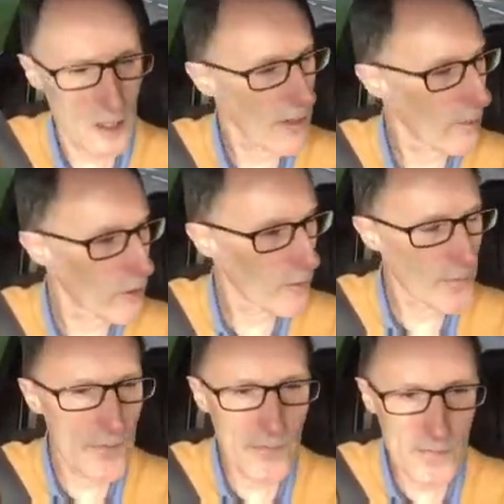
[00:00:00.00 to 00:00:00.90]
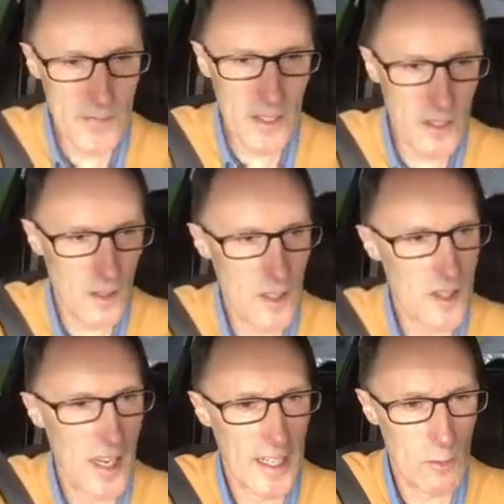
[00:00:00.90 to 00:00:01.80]
ground, on the
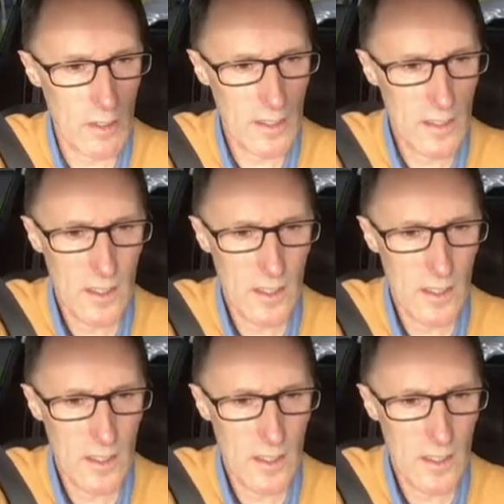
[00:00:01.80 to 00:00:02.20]
sign as well.